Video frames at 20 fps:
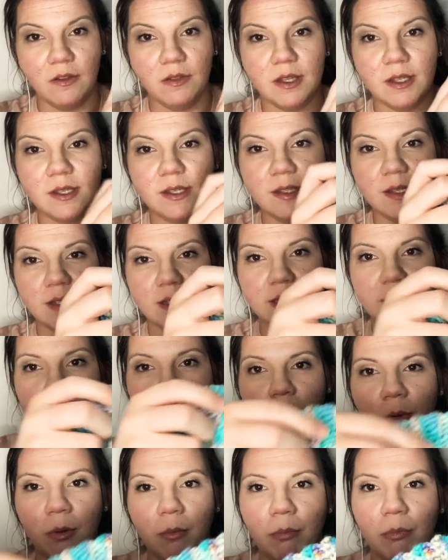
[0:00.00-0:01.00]
this is a
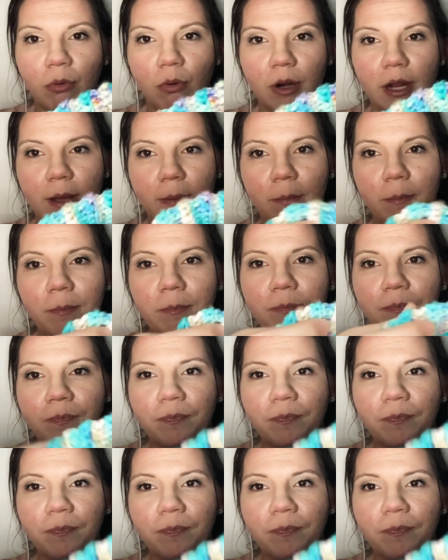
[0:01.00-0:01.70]
double brim,